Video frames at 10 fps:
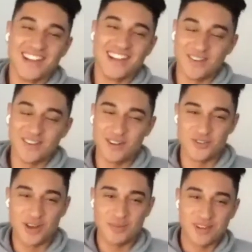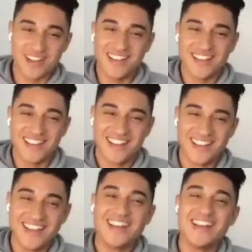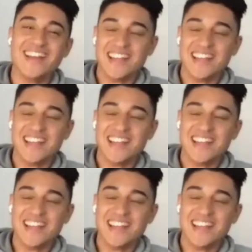Bro, it's good to see you, man. You